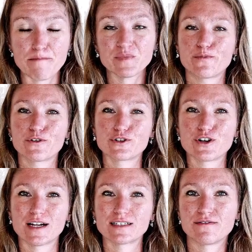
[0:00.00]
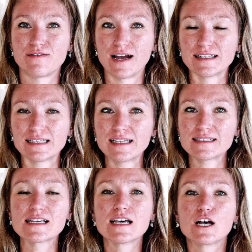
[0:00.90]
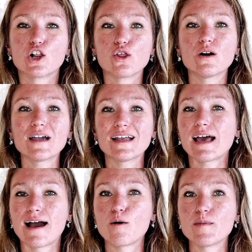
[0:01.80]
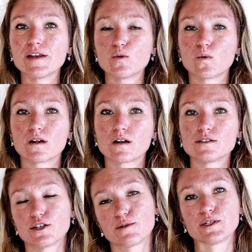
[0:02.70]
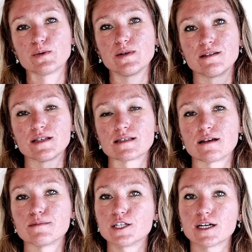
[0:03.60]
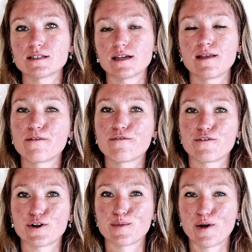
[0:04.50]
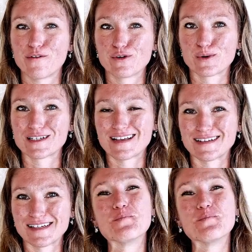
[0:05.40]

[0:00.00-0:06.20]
For trying to find these, look at how many words are between the subject and the verb of your sentence.